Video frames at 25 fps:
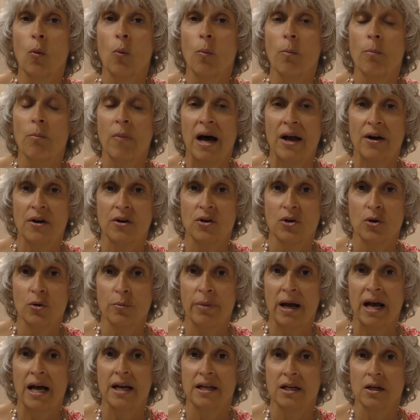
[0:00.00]
monitor your
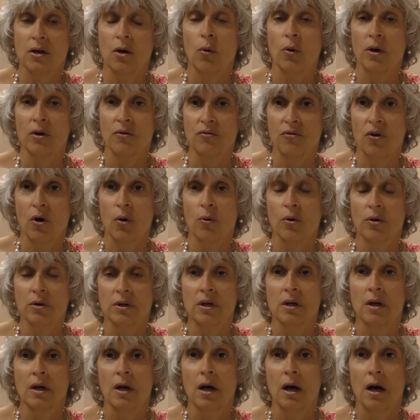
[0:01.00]
body going forward
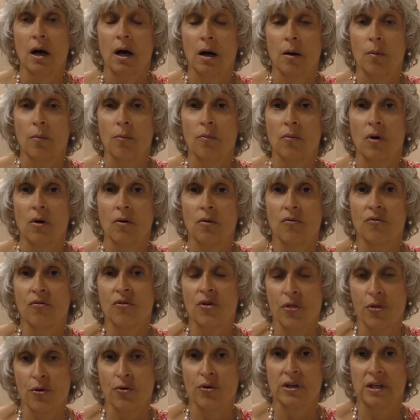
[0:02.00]
for
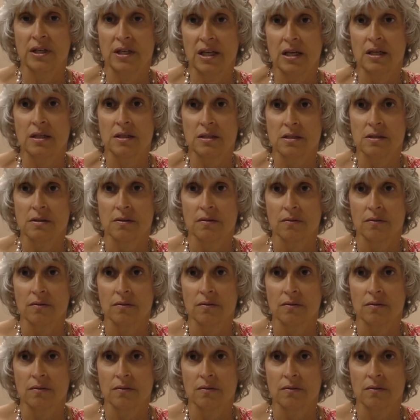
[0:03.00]
30 days.